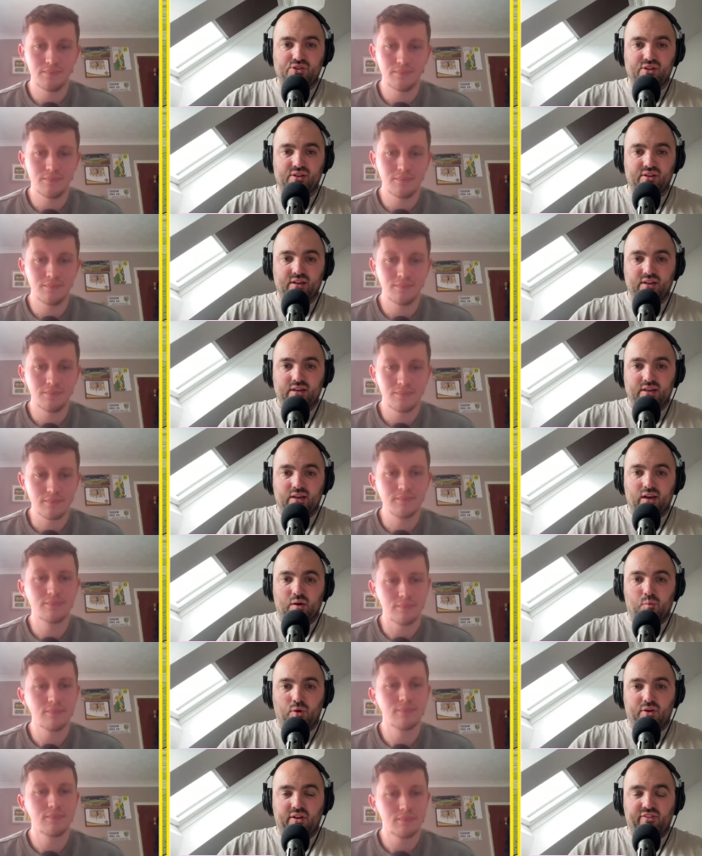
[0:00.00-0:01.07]
Speaker 1: and
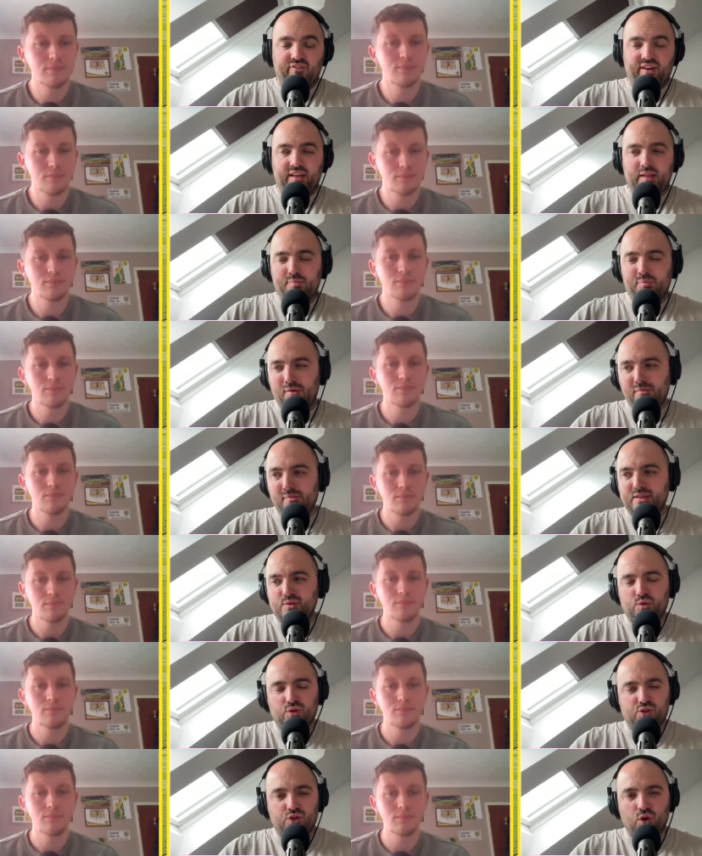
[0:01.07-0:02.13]
1 defeat. The problem
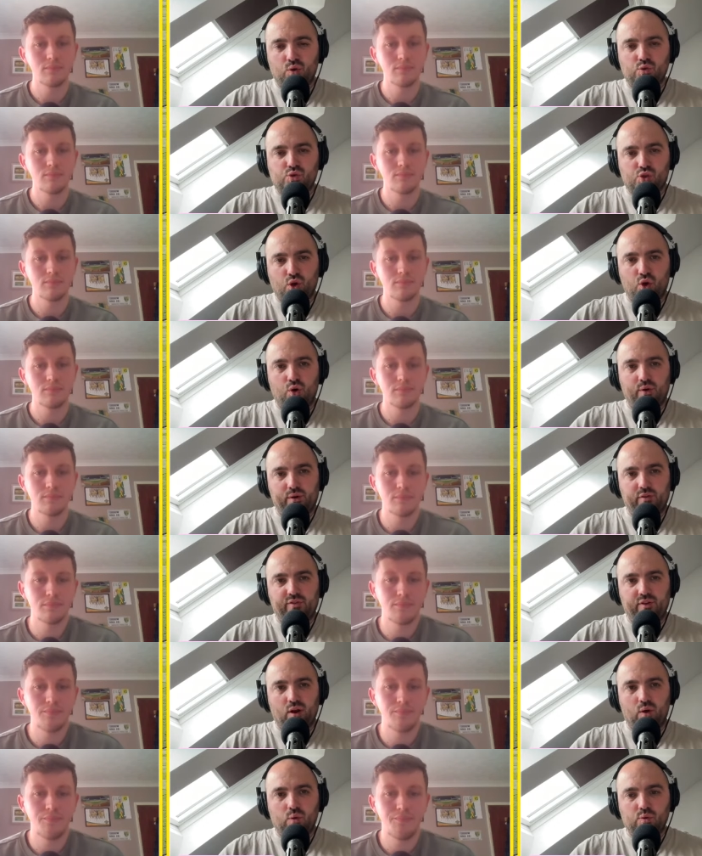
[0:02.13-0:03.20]
is we just don't score
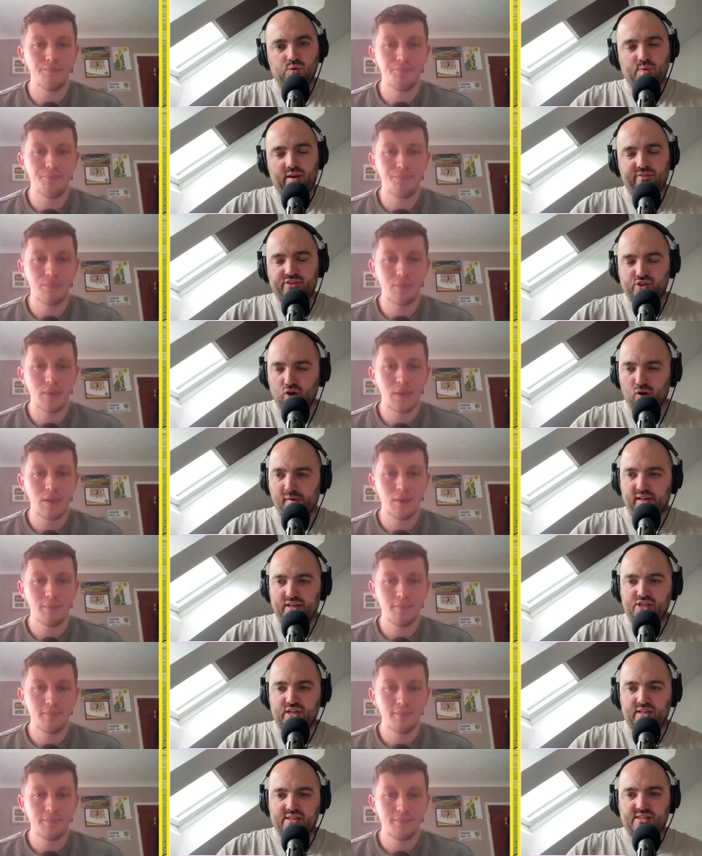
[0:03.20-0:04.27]
enough goals. We have so many
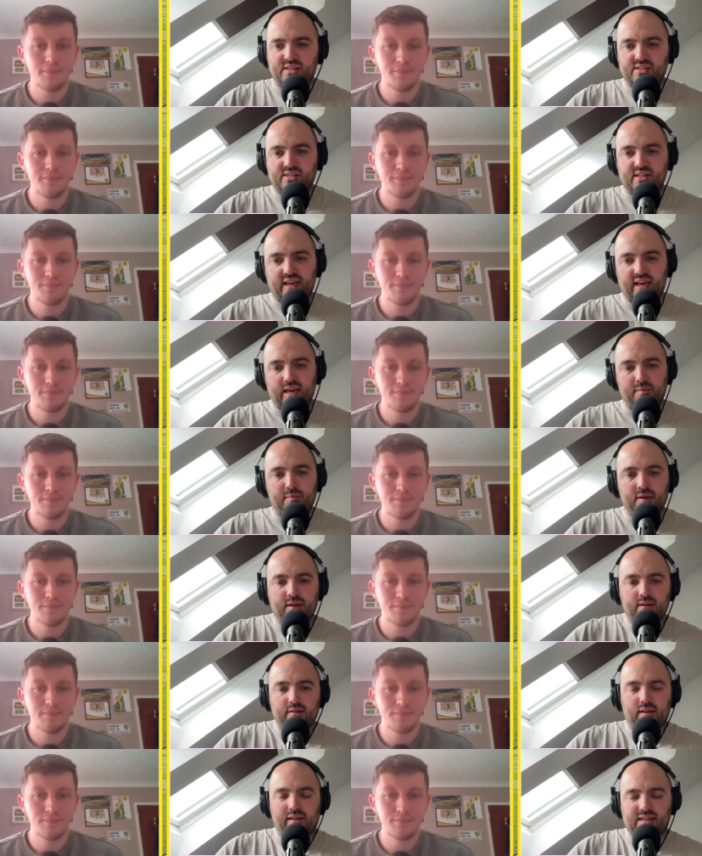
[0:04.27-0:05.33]
chances. The
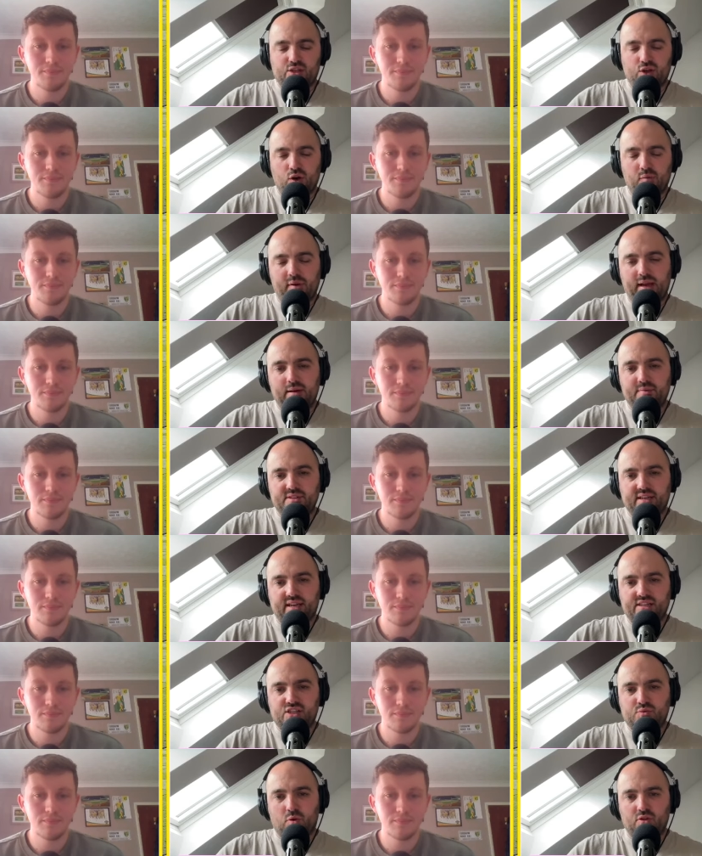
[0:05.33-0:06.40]
last home game was
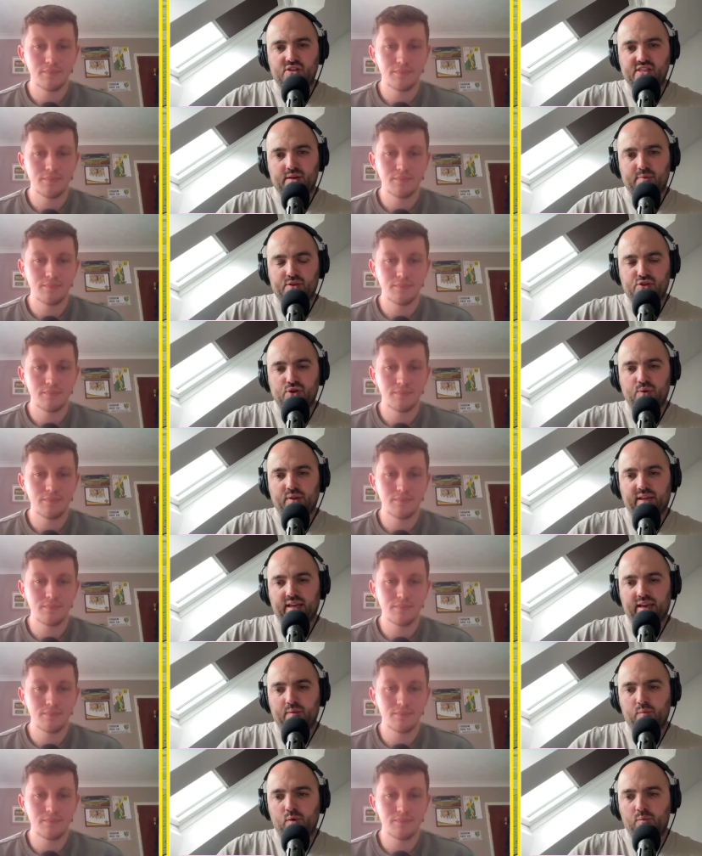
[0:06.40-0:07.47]
against Swansea. We drew the
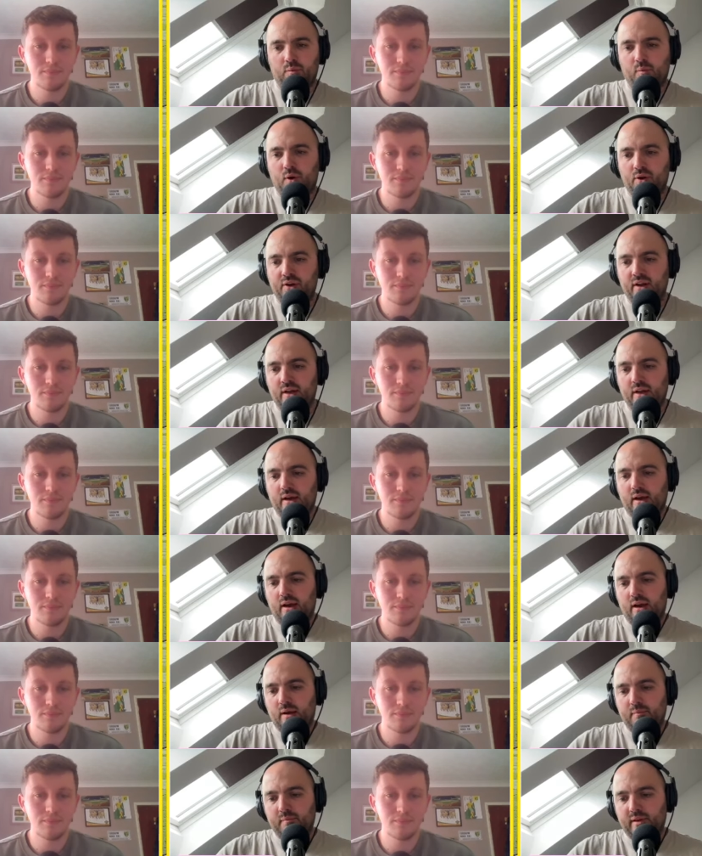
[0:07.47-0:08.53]
game 1-1.
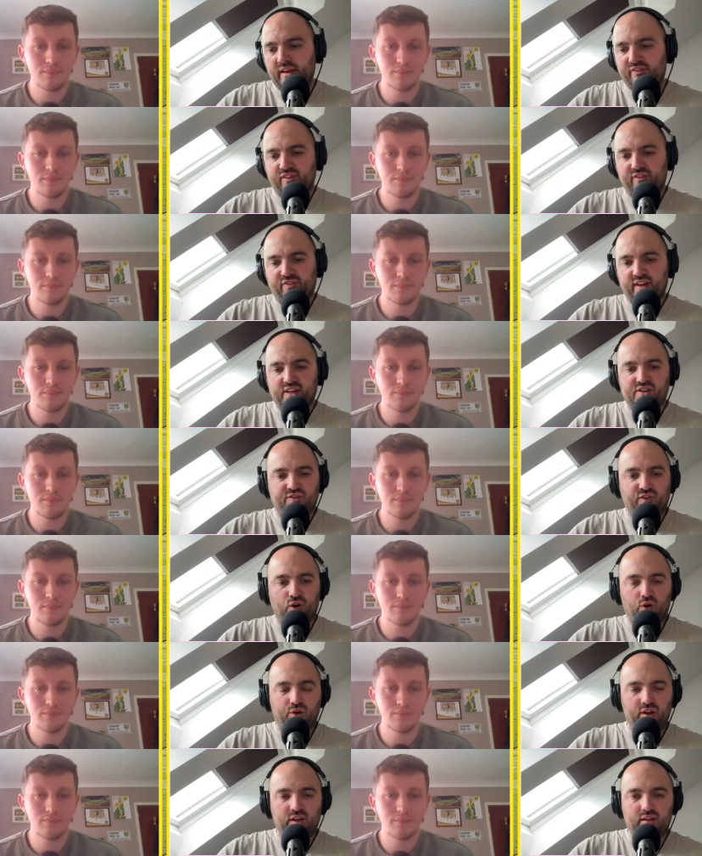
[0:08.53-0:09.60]
If it finished
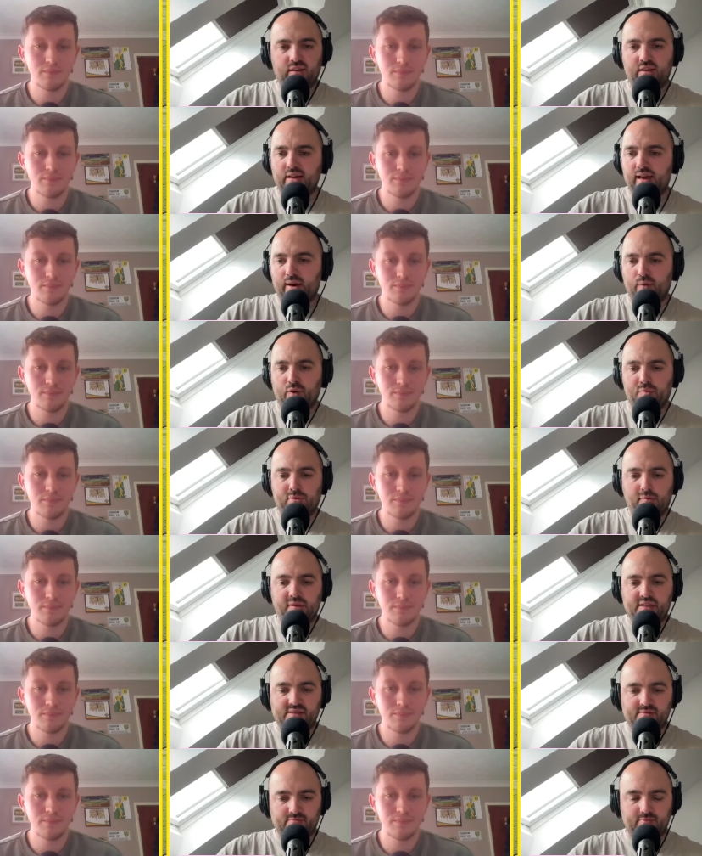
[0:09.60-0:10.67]
4-0, I would have
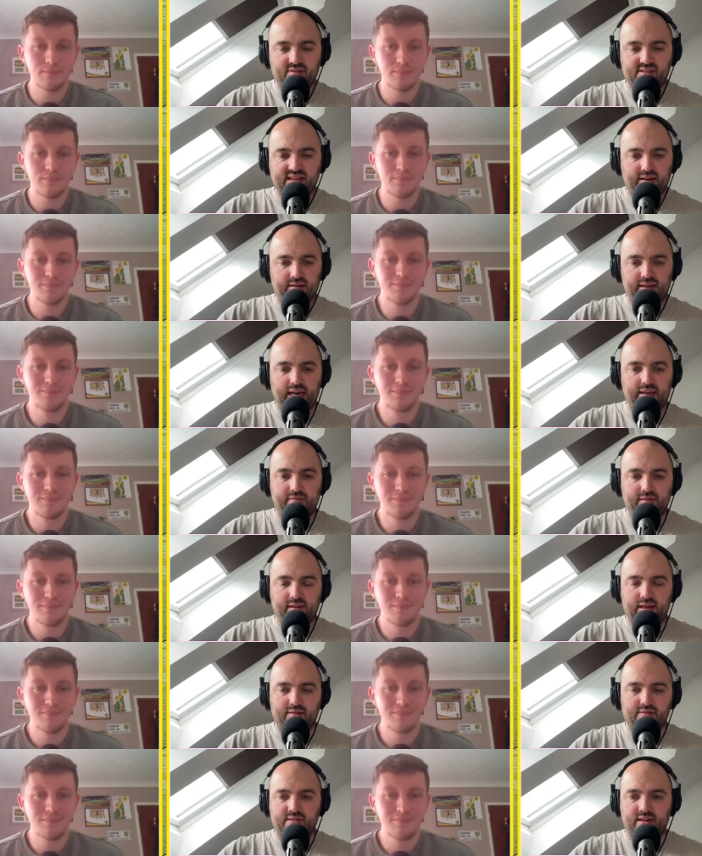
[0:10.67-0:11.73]
probably said, yeah,
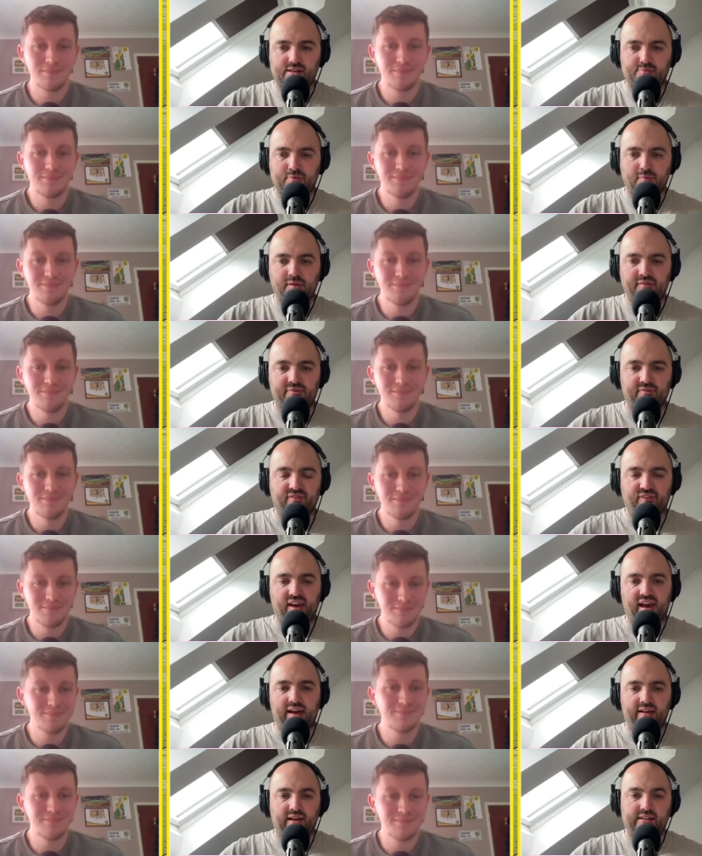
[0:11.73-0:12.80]
that's probably
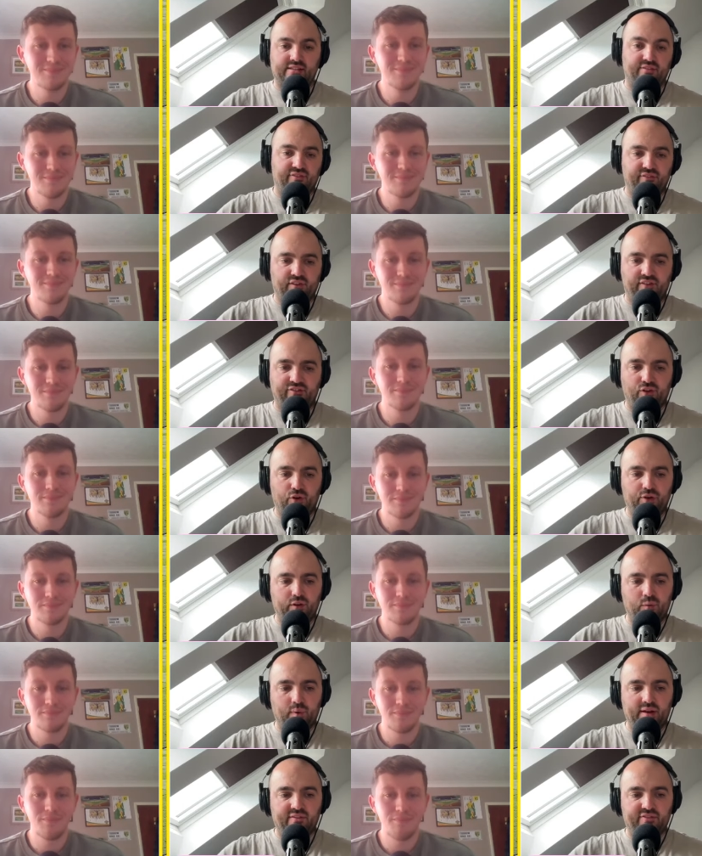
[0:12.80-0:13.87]
fair, as in a
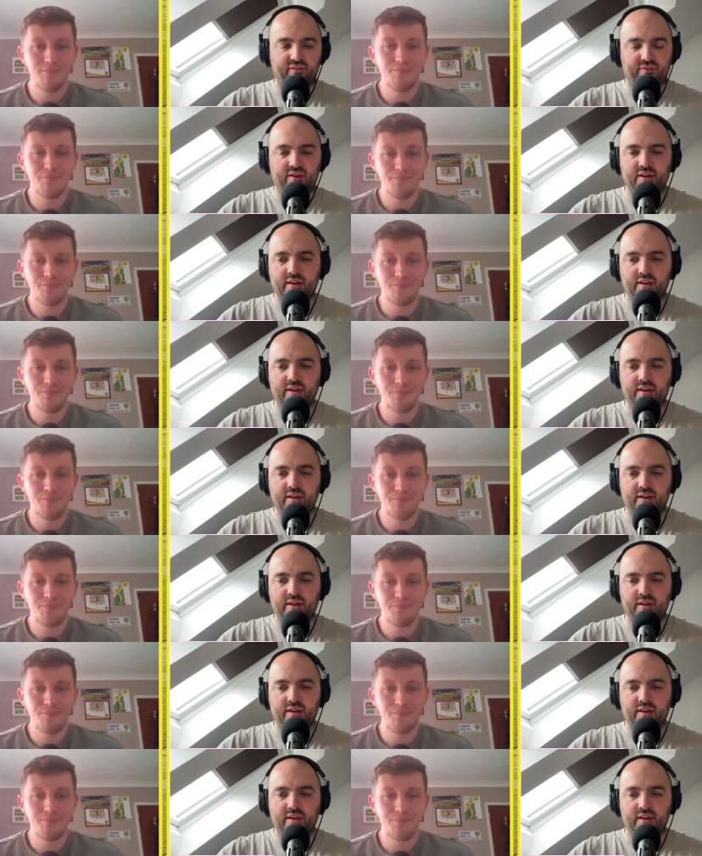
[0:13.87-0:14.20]
4-0 win for